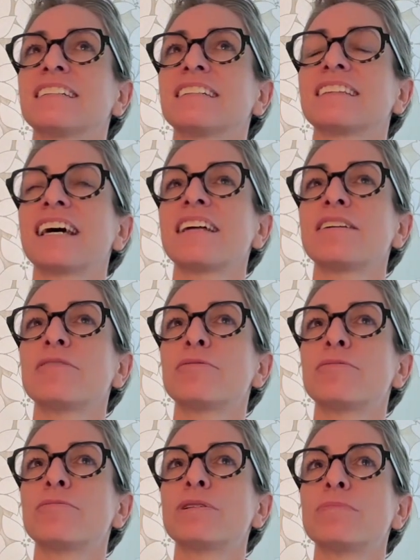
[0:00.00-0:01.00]
that
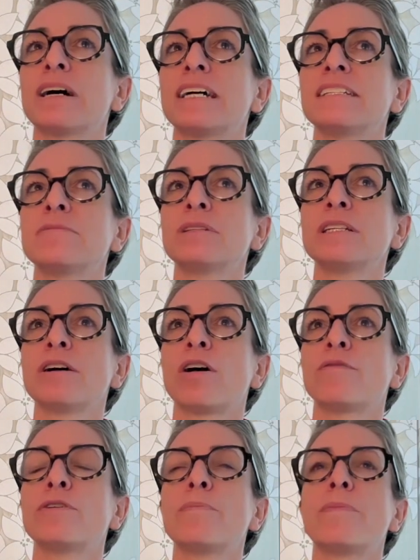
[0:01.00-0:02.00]
reminded me
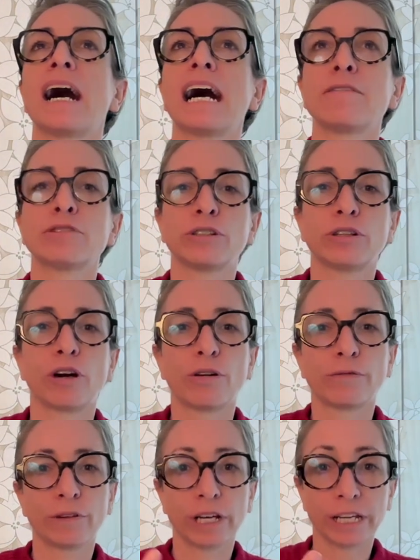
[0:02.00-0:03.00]
of the power
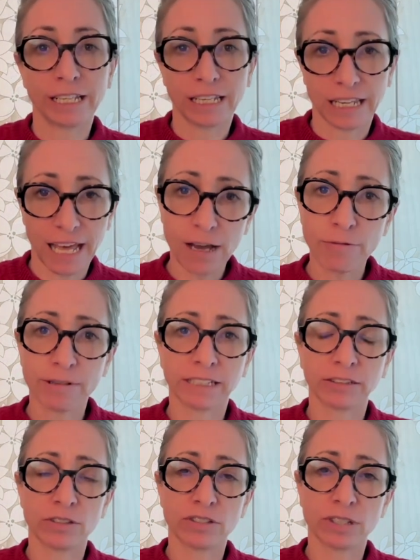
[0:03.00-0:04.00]
of
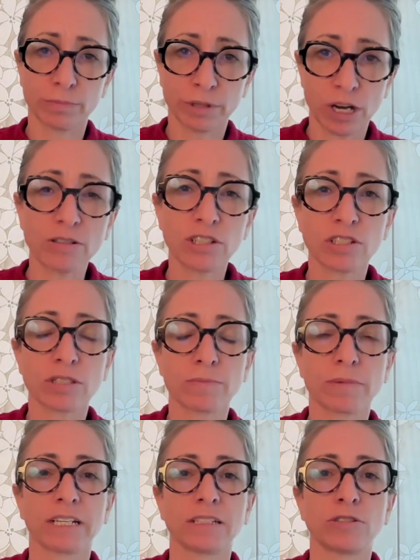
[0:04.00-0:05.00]
allowing the subconscious
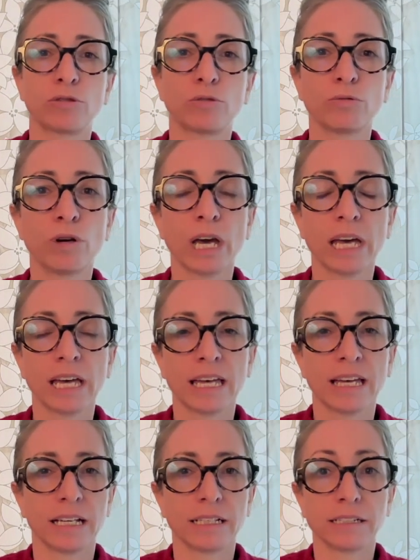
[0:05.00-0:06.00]
mind to
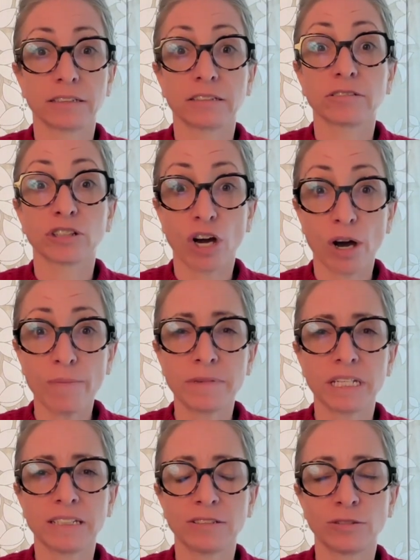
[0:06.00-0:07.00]
come
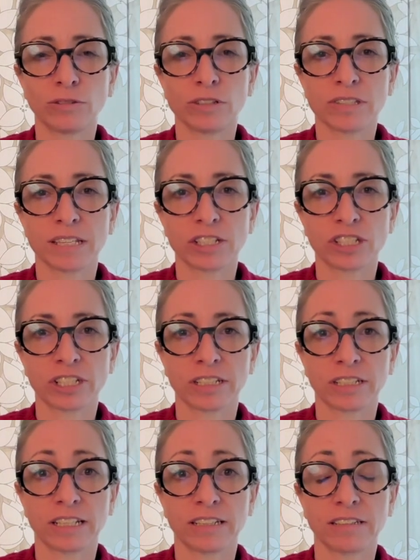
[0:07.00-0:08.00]
into the
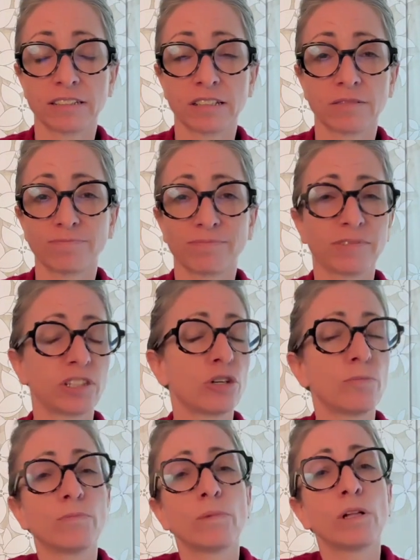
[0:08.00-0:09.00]
session. And there
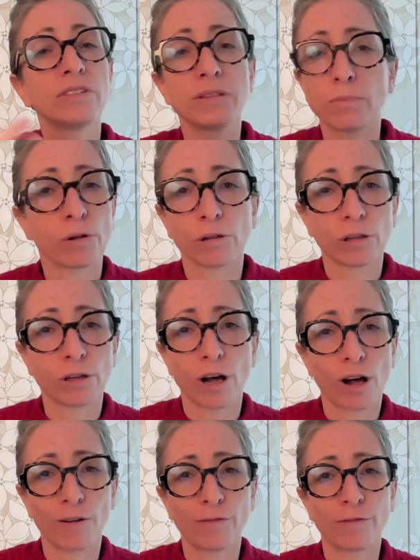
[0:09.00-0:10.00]
are multiple
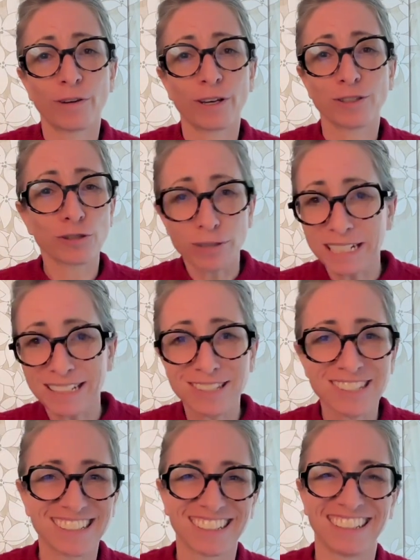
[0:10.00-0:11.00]
of
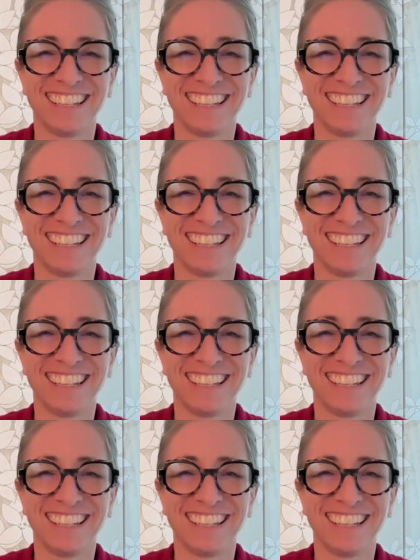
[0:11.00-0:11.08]
tricks